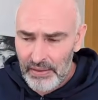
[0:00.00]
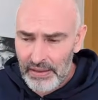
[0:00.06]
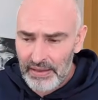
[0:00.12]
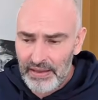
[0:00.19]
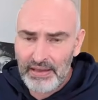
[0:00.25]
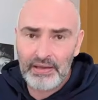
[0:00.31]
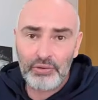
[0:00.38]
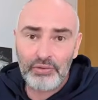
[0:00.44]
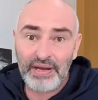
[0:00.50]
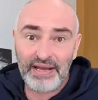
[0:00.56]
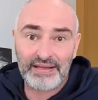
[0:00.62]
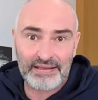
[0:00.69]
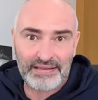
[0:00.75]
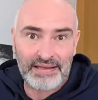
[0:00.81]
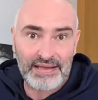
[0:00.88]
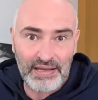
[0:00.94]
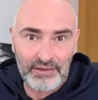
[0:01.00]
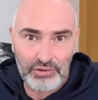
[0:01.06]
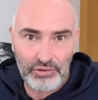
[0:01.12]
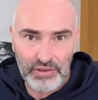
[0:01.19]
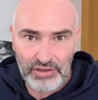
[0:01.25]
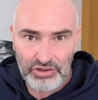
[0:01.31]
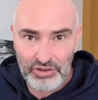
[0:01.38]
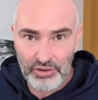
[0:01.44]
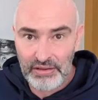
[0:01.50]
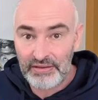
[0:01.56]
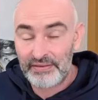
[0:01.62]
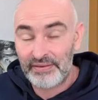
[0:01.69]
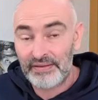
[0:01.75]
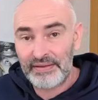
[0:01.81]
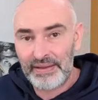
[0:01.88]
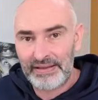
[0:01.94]
And I crack in the calculation.
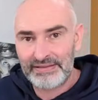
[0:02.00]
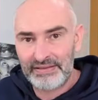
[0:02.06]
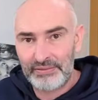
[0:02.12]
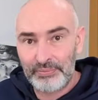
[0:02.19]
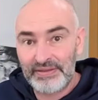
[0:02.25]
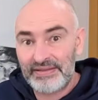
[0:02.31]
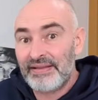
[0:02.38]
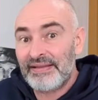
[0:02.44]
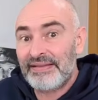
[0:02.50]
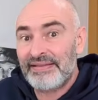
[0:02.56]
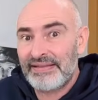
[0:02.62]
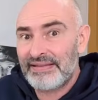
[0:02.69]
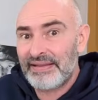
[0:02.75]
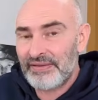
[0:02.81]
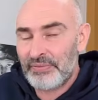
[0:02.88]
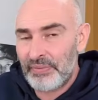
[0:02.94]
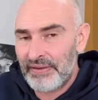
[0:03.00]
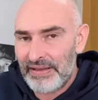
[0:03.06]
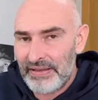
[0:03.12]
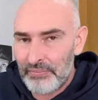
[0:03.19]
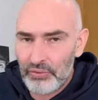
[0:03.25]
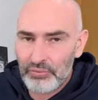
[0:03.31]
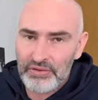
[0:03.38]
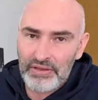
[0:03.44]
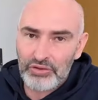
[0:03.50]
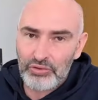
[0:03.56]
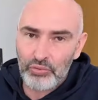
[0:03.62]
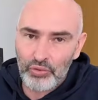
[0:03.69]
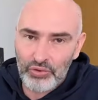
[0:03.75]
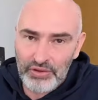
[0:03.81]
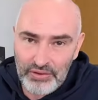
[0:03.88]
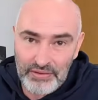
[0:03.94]
I simply didn't see that when he moved his
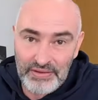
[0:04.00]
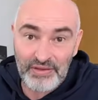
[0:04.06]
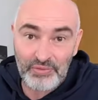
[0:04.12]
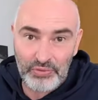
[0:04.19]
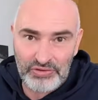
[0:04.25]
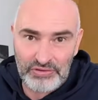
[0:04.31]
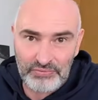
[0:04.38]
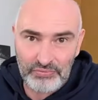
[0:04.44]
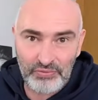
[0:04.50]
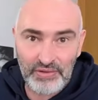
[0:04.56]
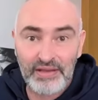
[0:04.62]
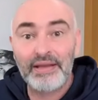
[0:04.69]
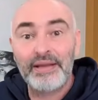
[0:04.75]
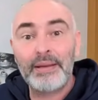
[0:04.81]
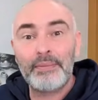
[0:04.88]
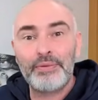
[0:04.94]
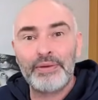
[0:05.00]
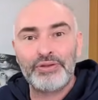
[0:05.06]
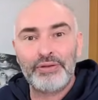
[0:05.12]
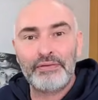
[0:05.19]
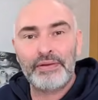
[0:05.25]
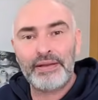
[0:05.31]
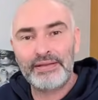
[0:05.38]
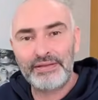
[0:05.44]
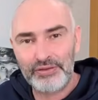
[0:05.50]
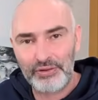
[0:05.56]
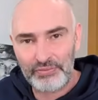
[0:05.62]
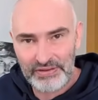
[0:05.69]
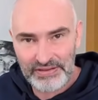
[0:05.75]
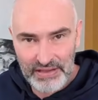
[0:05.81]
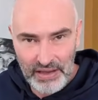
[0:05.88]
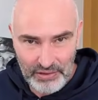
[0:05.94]
rook, he was freeing up the defense
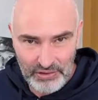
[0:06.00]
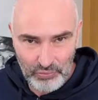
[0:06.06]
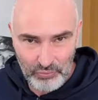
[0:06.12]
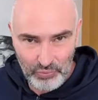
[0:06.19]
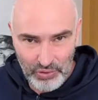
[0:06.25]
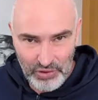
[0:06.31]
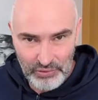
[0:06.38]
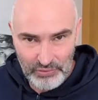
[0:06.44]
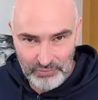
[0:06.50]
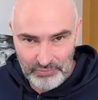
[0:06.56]
of his other rook.